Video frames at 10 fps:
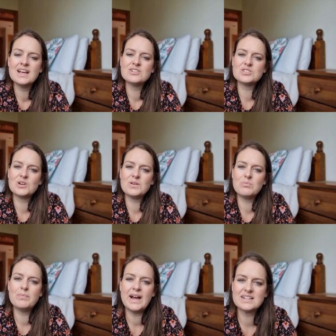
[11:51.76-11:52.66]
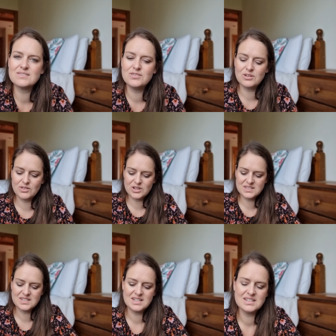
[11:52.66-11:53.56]
So we packed a few of
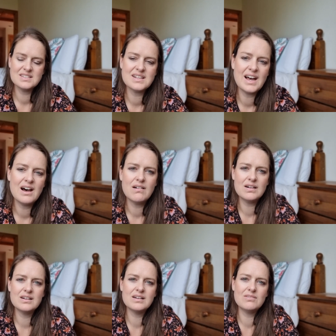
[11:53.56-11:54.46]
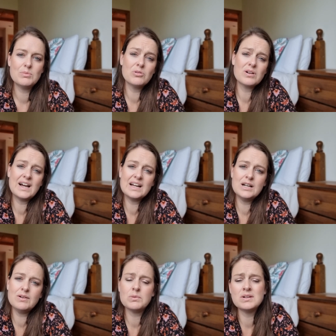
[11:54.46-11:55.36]
those things. Uh, we brought
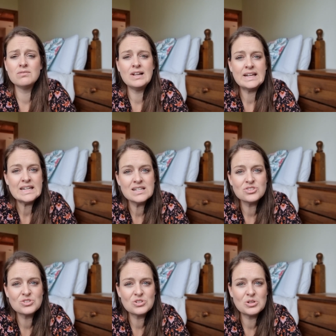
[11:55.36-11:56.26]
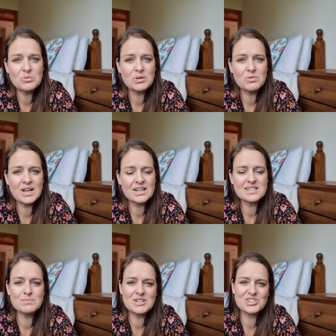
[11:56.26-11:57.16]
cutlery, we didn't really need to, but we had a
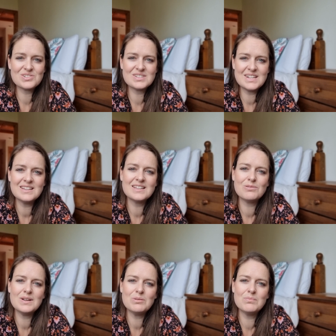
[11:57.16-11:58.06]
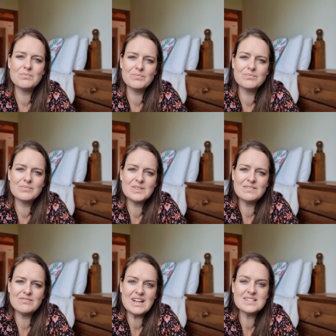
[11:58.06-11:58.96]
special set that we
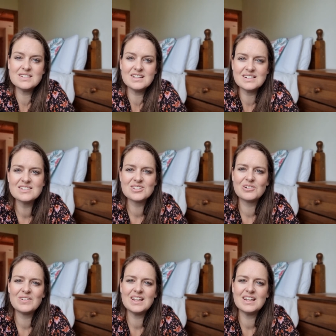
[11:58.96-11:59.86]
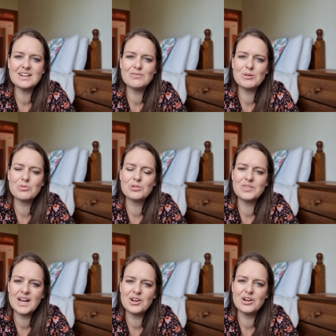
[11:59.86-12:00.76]
invested in, so we, we brought
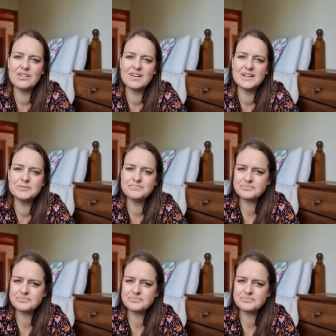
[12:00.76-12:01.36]
that over.